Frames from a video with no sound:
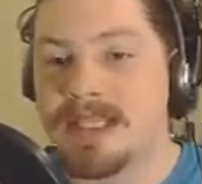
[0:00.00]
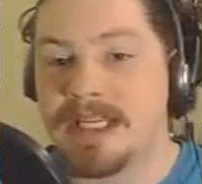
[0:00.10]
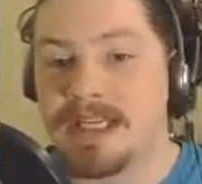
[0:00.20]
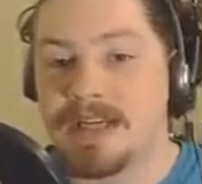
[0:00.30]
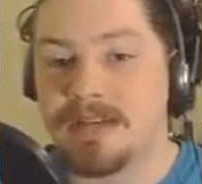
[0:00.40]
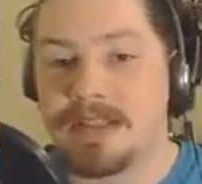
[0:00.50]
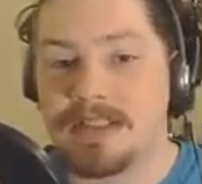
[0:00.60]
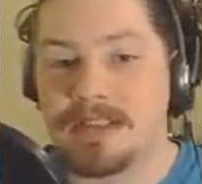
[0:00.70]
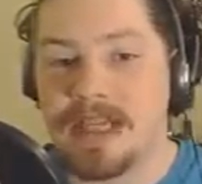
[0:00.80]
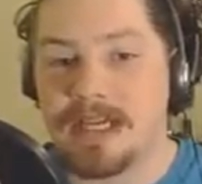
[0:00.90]
me take care of it.
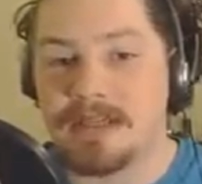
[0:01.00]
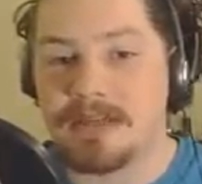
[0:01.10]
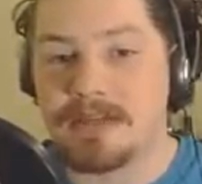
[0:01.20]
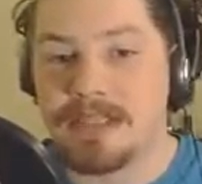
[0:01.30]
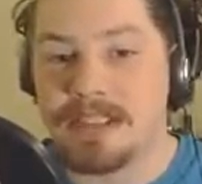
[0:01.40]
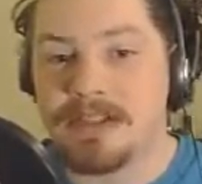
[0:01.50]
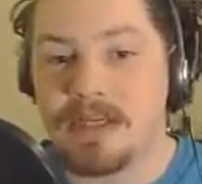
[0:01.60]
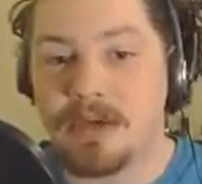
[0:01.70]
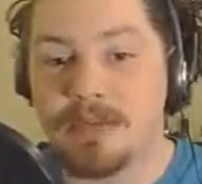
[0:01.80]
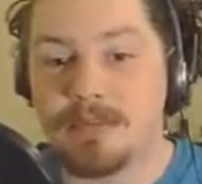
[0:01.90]
I don't need
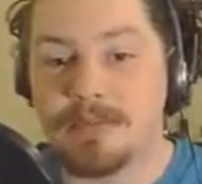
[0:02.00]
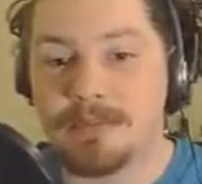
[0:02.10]
your help,